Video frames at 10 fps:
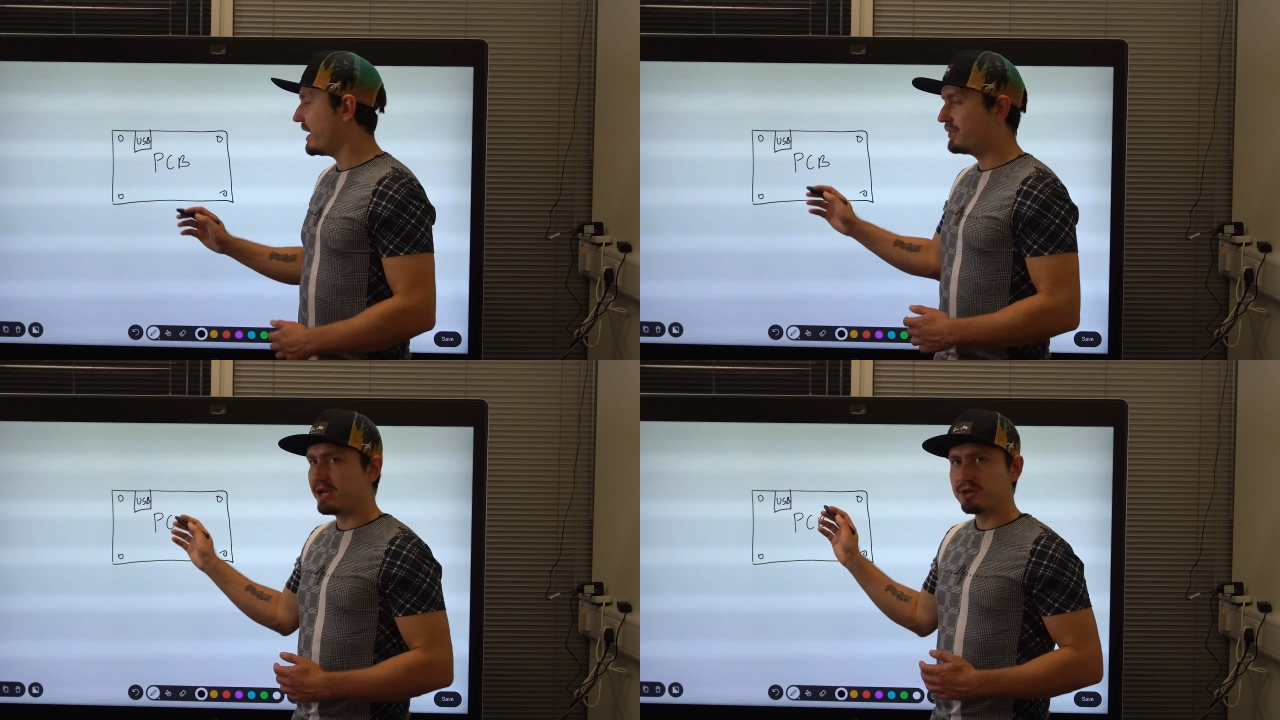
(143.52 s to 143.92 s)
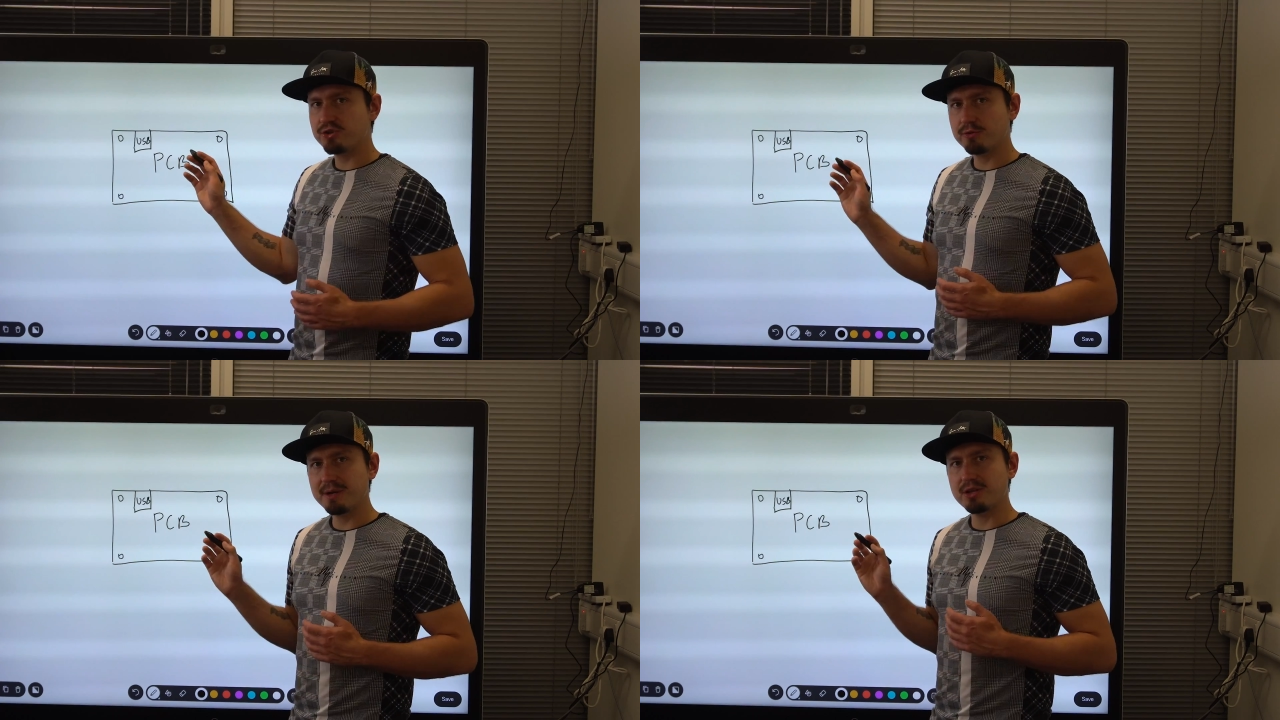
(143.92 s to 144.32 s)
And there
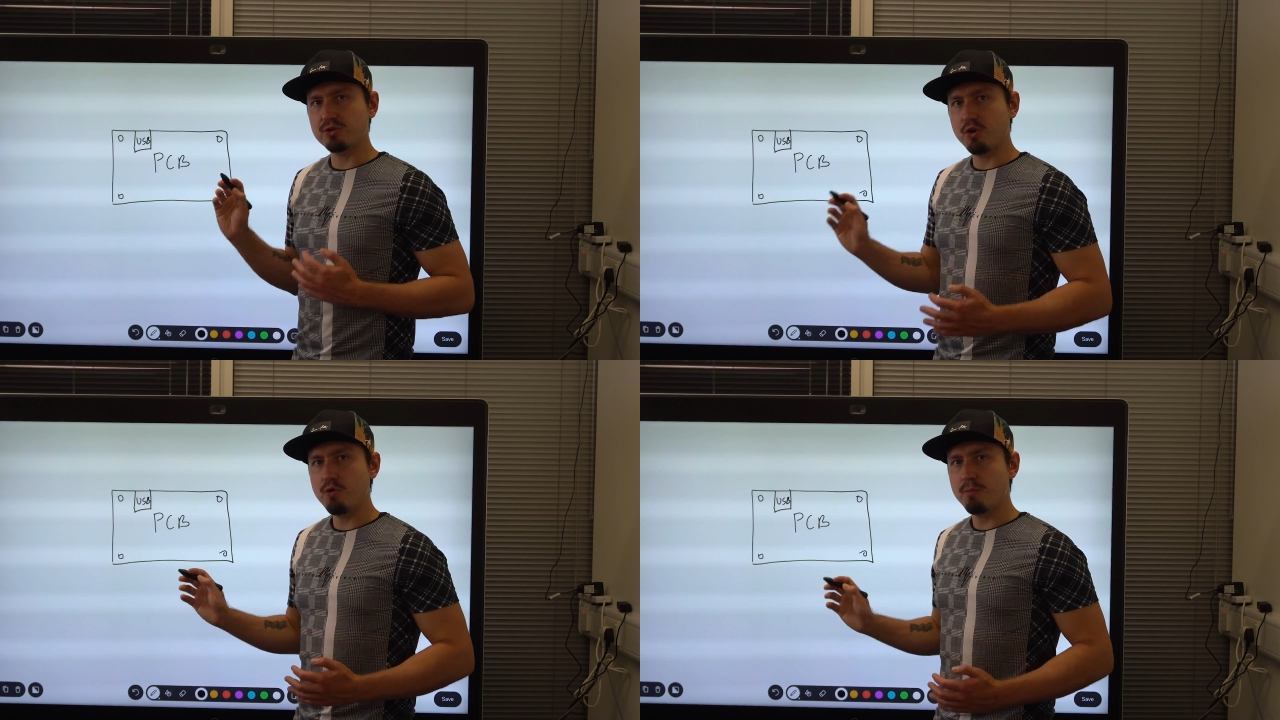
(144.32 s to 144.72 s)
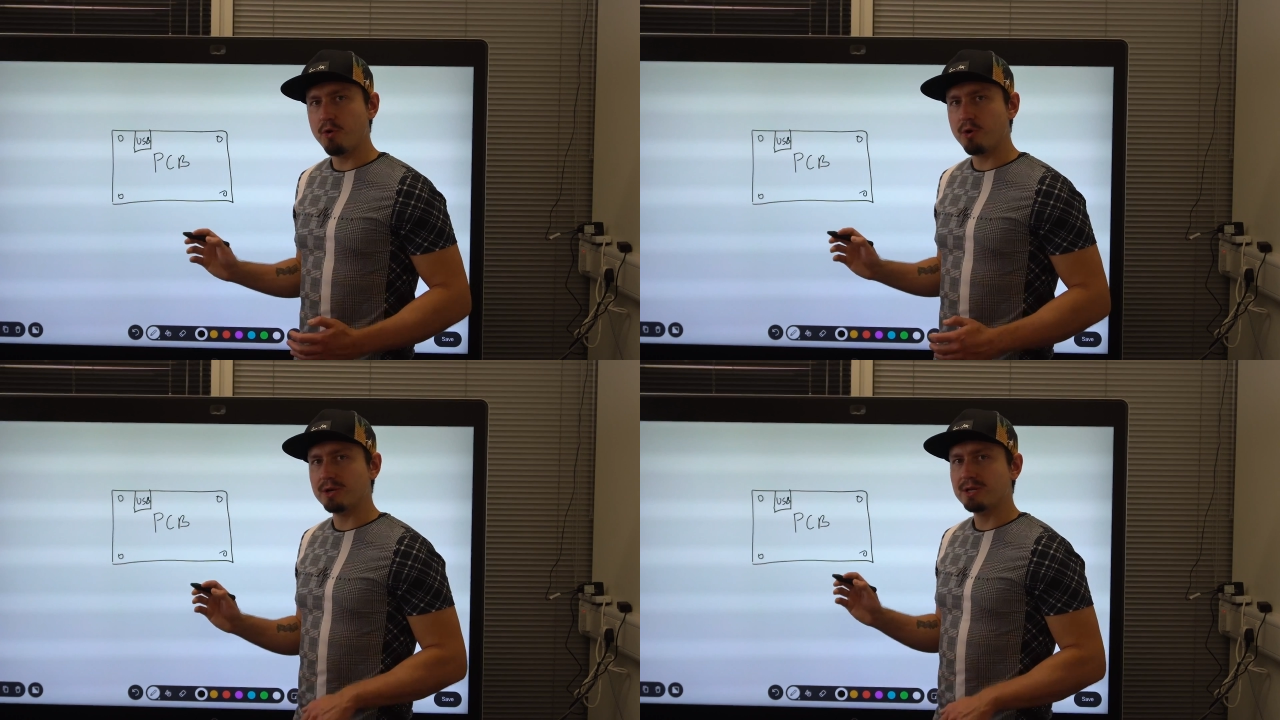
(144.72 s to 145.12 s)
should be no
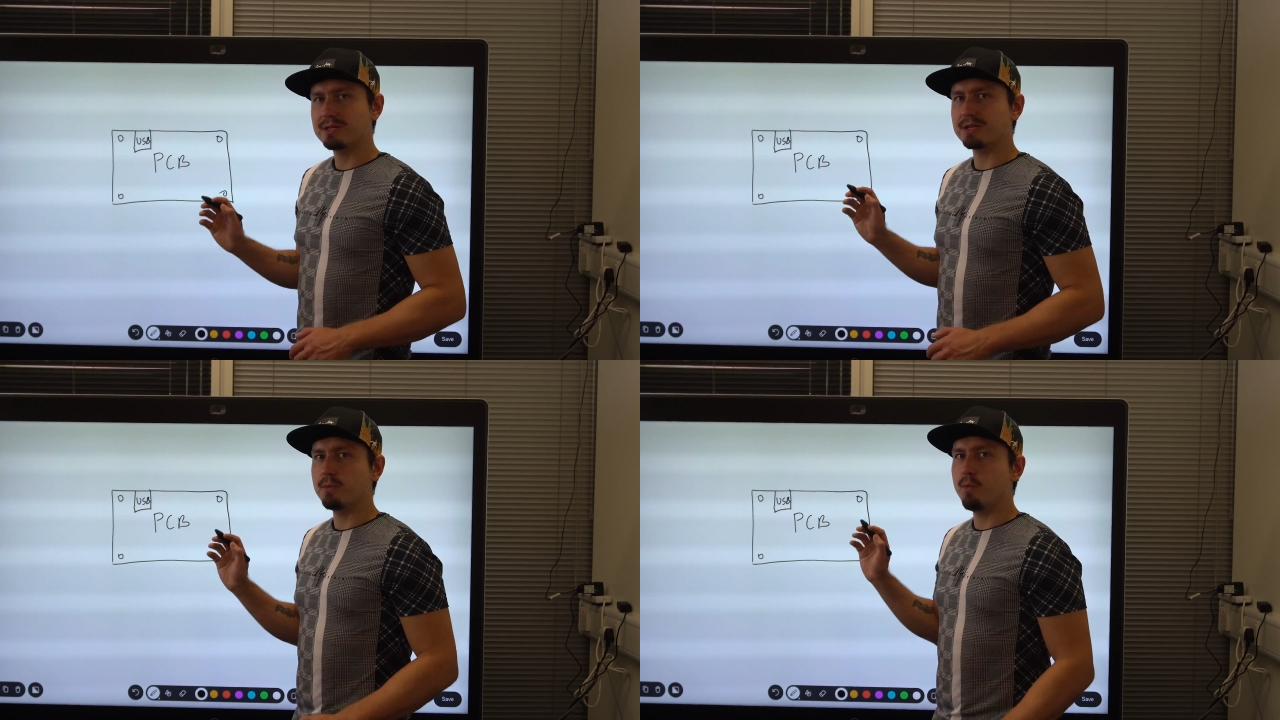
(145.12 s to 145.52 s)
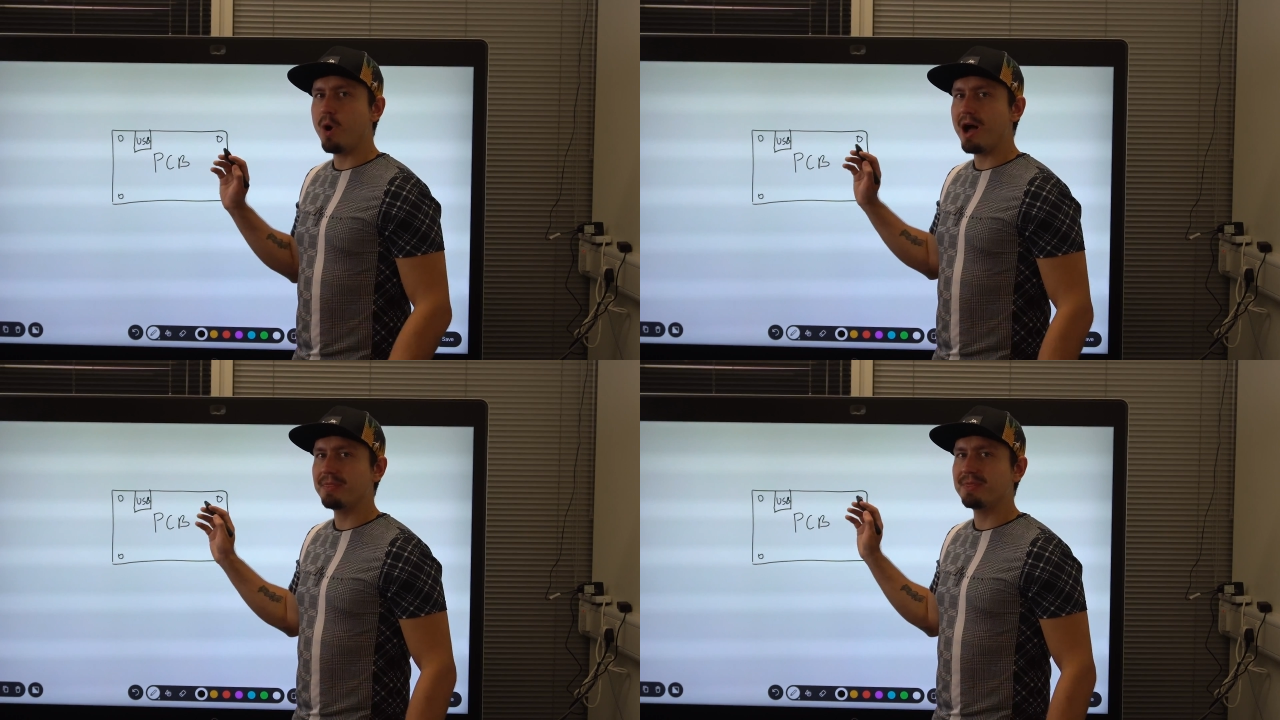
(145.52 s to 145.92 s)
more than
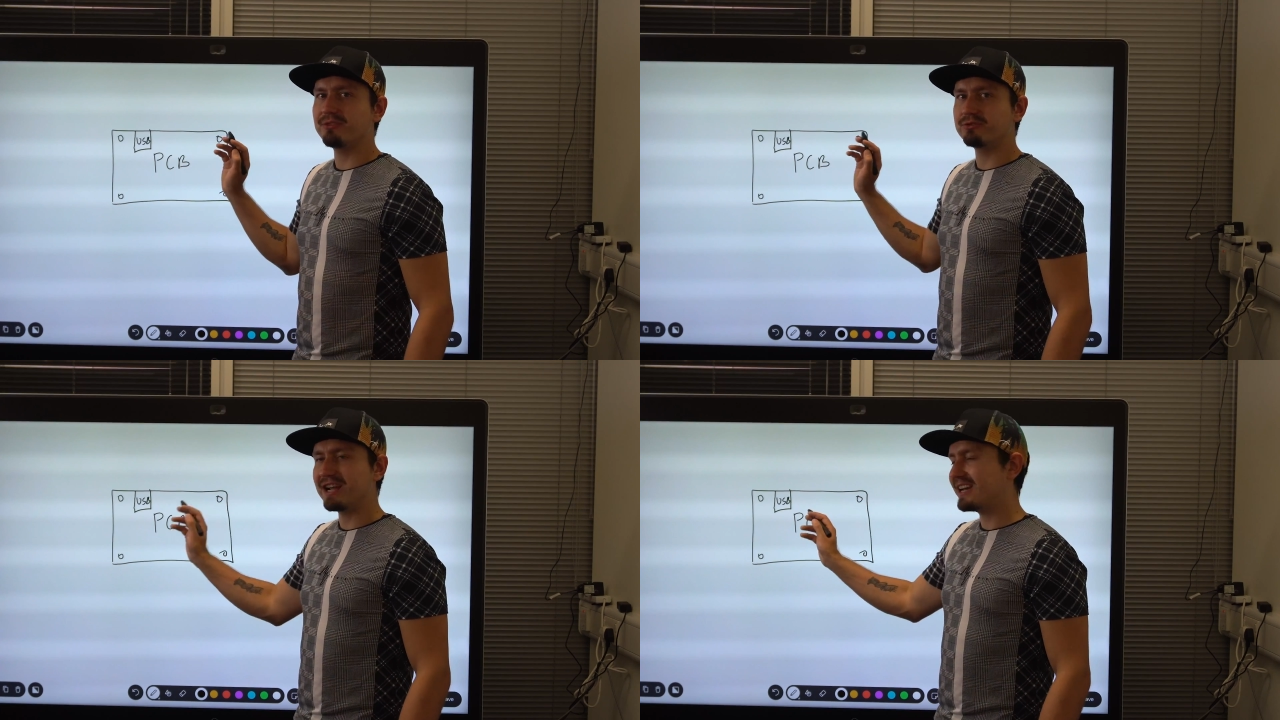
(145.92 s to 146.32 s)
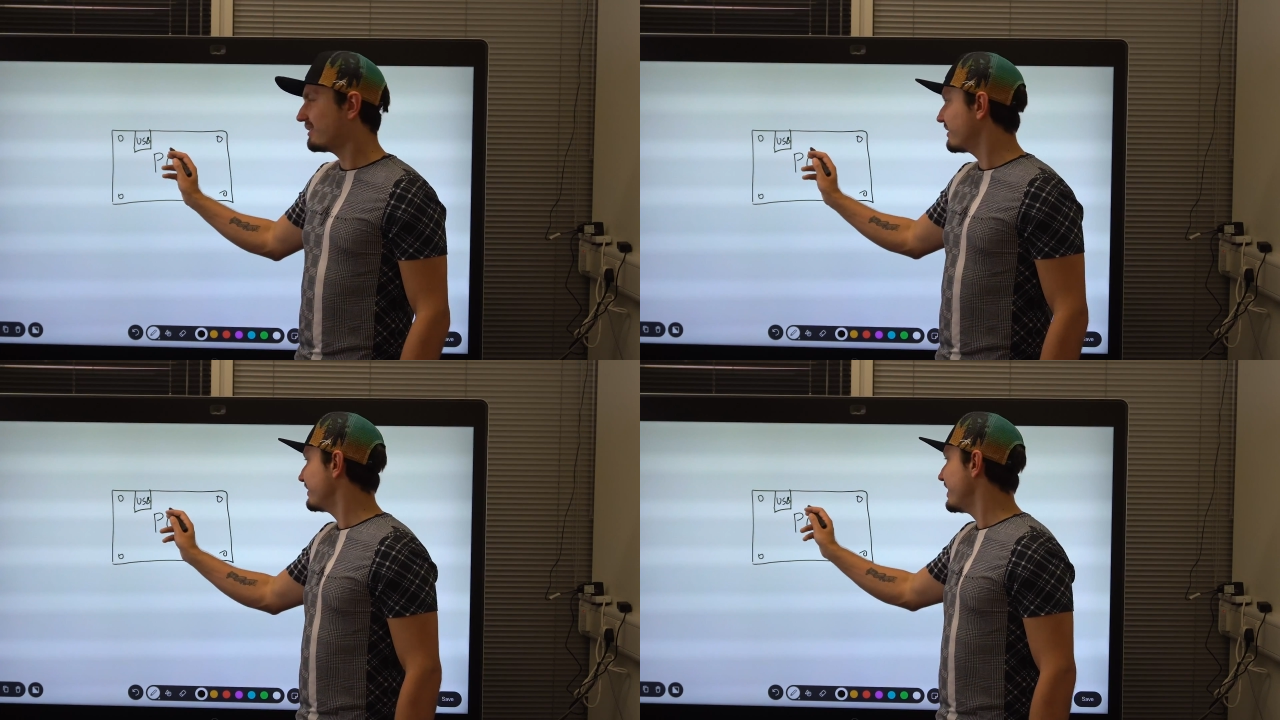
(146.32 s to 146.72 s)
one
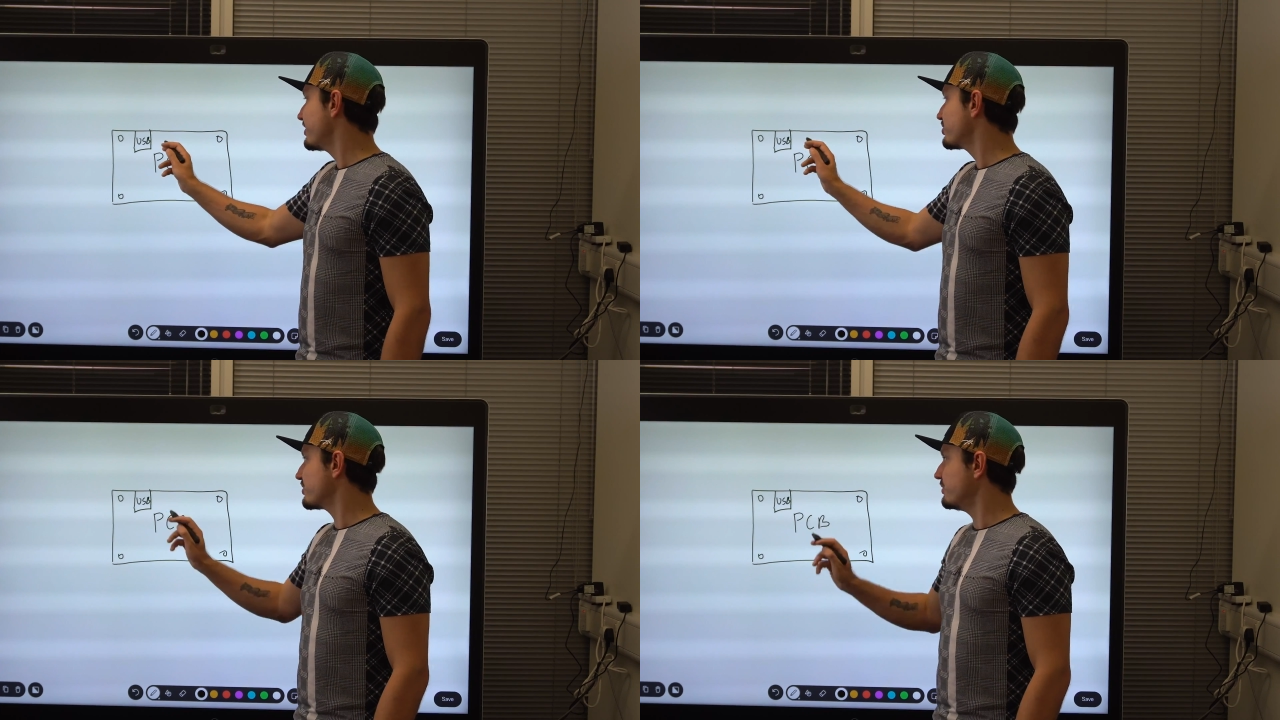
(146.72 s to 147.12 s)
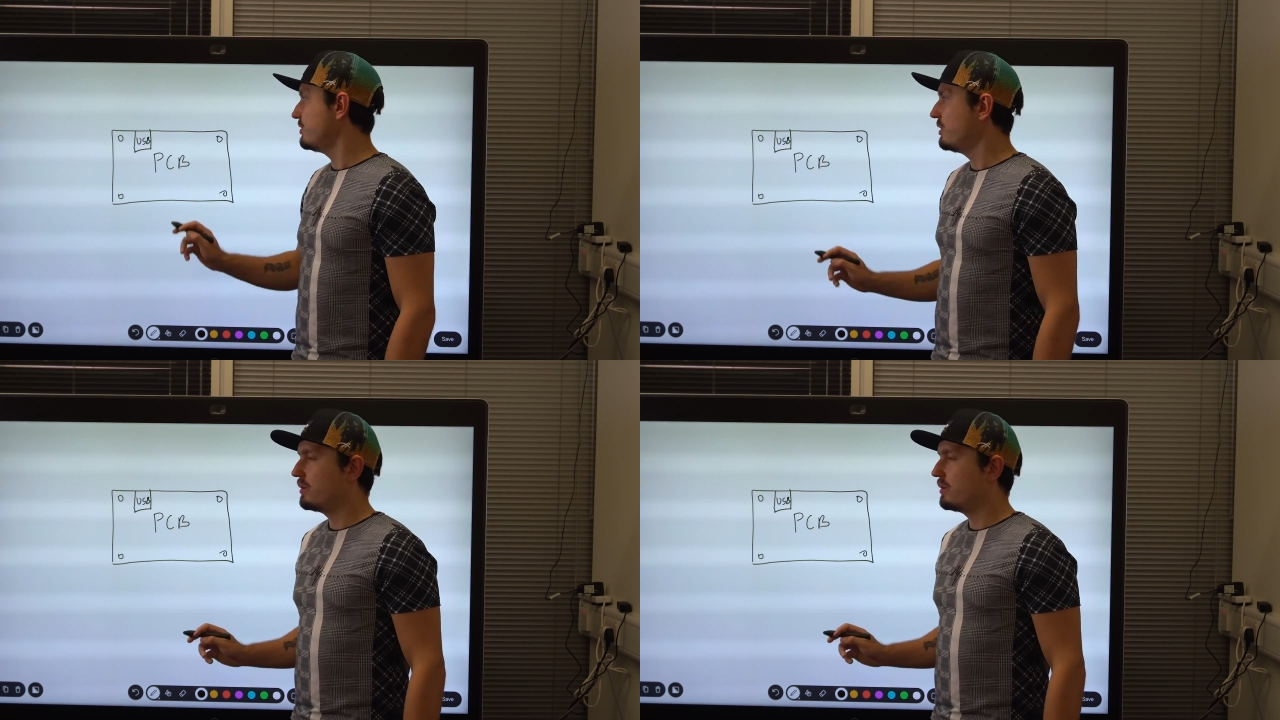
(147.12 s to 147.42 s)
direct connection